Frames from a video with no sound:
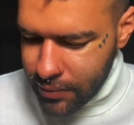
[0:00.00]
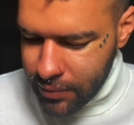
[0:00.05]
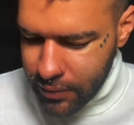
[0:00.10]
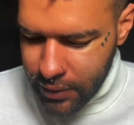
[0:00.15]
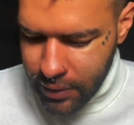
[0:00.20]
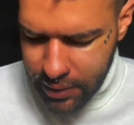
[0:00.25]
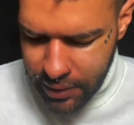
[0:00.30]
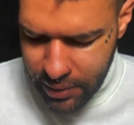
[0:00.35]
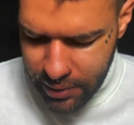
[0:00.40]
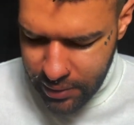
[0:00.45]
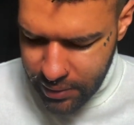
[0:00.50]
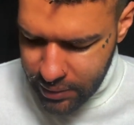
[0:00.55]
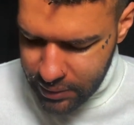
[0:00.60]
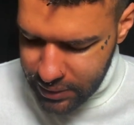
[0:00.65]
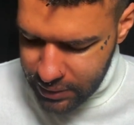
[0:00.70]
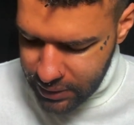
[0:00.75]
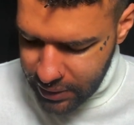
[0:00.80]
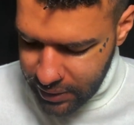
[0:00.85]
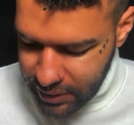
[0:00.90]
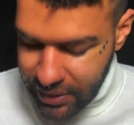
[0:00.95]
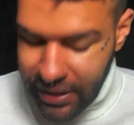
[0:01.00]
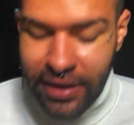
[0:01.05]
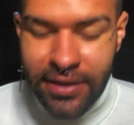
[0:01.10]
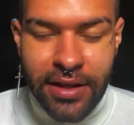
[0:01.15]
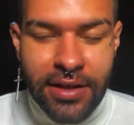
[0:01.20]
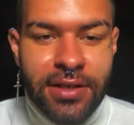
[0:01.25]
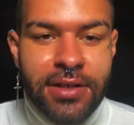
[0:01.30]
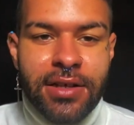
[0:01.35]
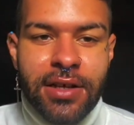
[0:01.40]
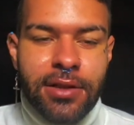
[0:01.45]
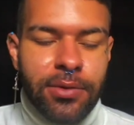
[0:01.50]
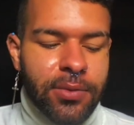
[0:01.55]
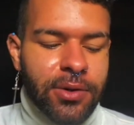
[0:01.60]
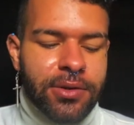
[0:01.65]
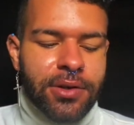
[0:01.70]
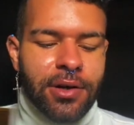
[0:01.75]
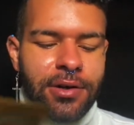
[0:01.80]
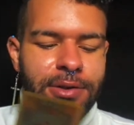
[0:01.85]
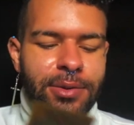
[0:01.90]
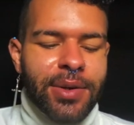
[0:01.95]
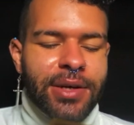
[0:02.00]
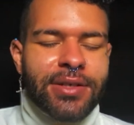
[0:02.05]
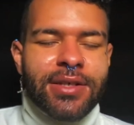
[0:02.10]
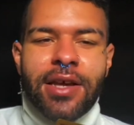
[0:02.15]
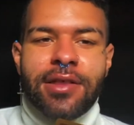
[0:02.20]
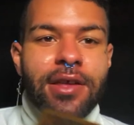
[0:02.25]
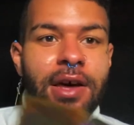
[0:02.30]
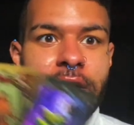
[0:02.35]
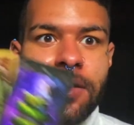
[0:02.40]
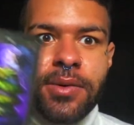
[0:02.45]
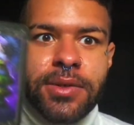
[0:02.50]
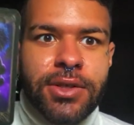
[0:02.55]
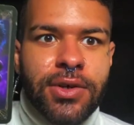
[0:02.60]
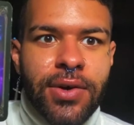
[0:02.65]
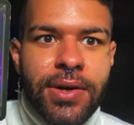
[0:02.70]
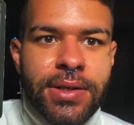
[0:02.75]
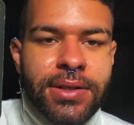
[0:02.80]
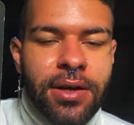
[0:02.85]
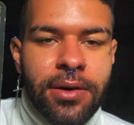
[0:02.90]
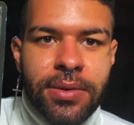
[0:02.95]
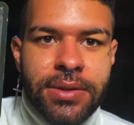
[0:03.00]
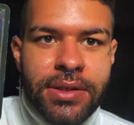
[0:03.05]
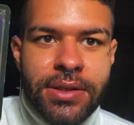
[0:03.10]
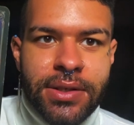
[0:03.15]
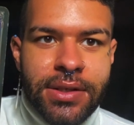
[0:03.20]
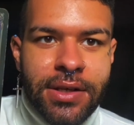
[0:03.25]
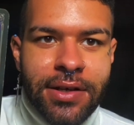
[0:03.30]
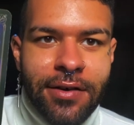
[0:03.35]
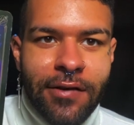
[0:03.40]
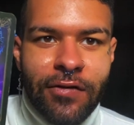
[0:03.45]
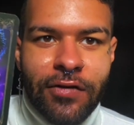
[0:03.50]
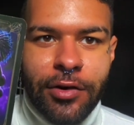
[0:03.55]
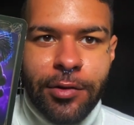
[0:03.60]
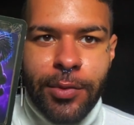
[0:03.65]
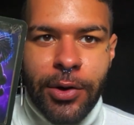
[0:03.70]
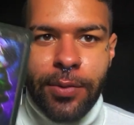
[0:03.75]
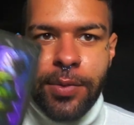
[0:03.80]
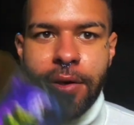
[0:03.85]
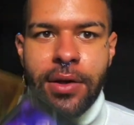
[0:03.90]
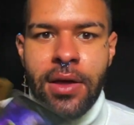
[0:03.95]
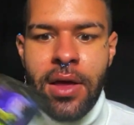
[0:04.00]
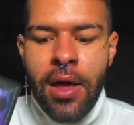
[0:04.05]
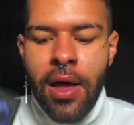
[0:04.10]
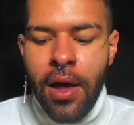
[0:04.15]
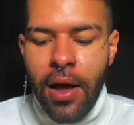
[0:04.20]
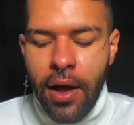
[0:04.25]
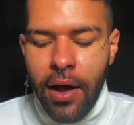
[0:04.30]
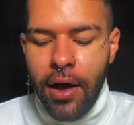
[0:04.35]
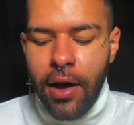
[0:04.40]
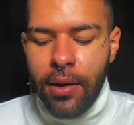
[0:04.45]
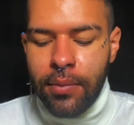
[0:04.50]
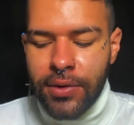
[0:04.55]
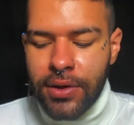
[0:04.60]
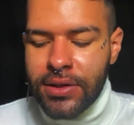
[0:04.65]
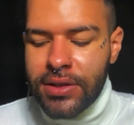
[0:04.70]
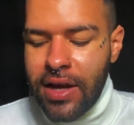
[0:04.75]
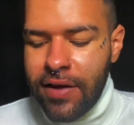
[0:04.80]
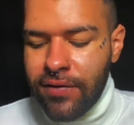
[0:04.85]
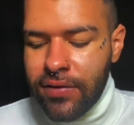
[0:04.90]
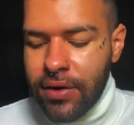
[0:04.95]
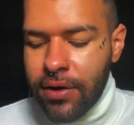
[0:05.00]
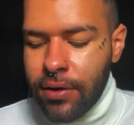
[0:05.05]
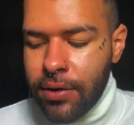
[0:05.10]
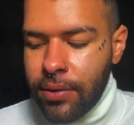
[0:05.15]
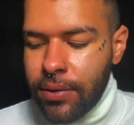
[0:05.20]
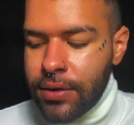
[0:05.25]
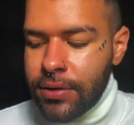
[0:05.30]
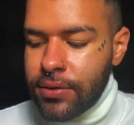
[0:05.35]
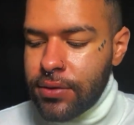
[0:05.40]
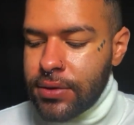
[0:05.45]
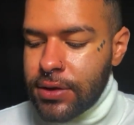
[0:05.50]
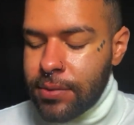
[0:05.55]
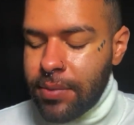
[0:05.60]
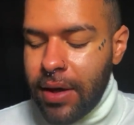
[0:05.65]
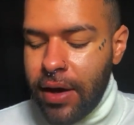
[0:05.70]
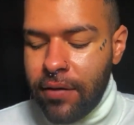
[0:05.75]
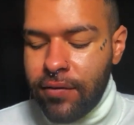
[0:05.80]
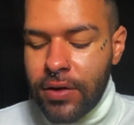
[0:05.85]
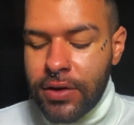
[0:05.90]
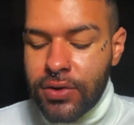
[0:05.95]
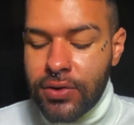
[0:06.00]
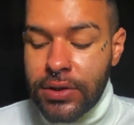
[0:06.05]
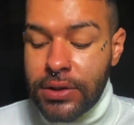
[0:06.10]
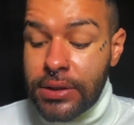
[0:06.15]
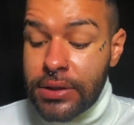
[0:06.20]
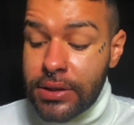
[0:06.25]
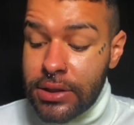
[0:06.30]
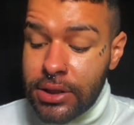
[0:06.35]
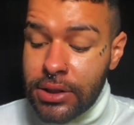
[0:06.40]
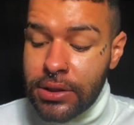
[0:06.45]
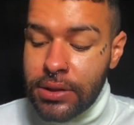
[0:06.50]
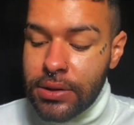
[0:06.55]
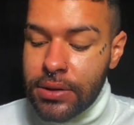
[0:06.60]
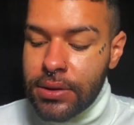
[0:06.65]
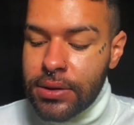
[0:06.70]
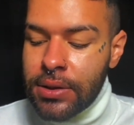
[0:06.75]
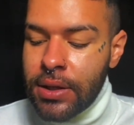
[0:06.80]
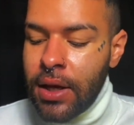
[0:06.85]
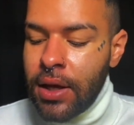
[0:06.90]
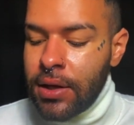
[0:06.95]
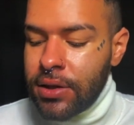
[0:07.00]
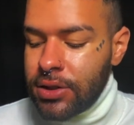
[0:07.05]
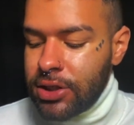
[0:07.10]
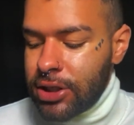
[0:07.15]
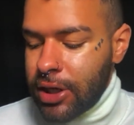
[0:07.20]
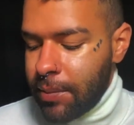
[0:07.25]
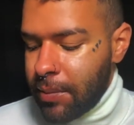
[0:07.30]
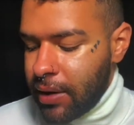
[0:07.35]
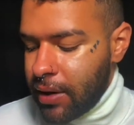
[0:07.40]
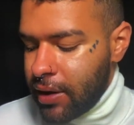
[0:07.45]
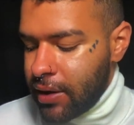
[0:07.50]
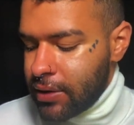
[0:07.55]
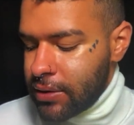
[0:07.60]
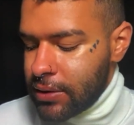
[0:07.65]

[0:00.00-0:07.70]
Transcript: uh, did they? Yeah, they did get the wild card twice. I thought I was crazy. I wasn't seeing it for a moment. Um, they definitely are going through some heavy transitions, Gemini.